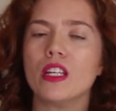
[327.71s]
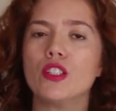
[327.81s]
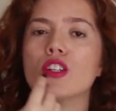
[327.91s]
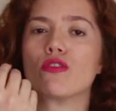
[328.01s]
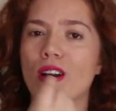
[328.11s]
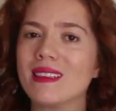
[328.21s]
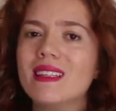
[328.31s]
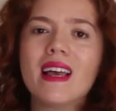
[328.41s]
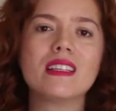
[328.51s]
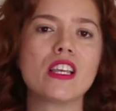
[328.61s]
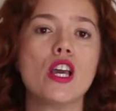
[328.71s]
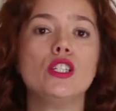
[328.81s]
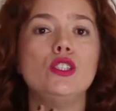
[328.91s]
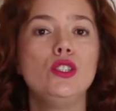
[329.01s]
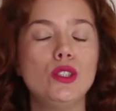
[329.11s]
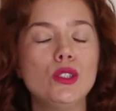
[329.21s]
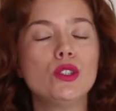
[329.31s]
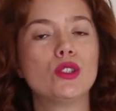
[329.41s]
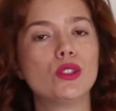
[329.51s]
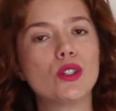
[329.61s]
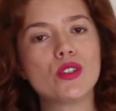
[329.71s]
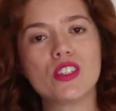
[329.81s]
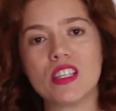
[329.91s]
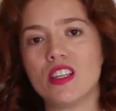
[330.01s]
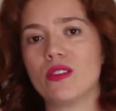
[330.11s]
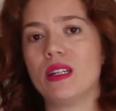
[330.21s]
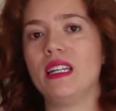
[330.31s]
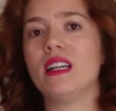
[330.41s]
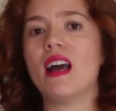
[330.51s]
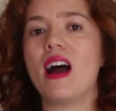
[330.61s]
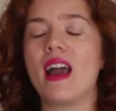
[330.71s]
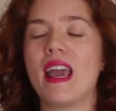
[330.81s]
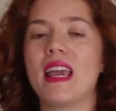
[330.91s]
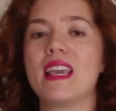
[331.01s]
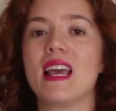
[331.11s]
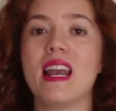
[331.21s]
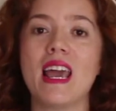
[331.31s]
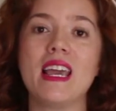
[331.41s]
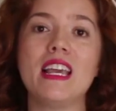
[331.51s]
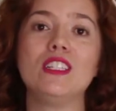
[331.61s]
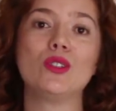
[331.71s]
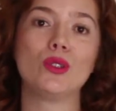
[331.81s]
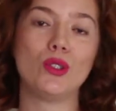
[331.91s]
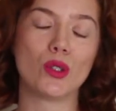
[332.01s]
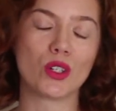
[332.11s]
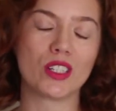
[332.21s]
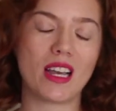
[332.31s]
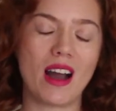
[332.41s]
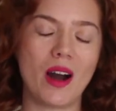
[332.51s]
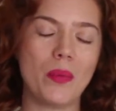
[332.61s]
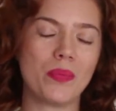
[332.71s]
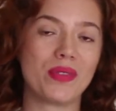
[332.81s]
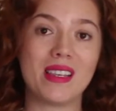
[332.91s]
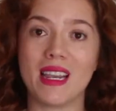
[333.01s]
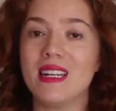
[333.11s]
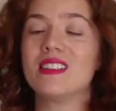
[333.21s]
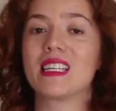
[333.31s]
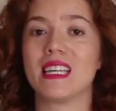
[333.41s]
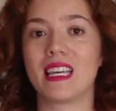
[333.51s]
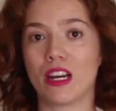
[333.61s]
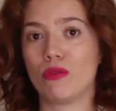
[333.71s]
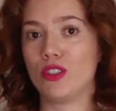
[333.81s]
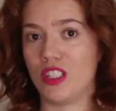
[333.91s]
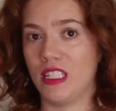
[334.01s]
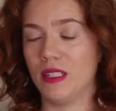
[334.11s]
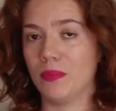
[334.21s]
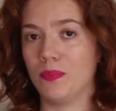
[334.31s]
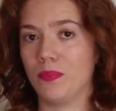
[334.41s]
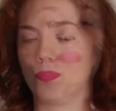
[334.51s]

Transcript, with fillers: you know, redness, you should consider in ALA into your um, daily skincare routine.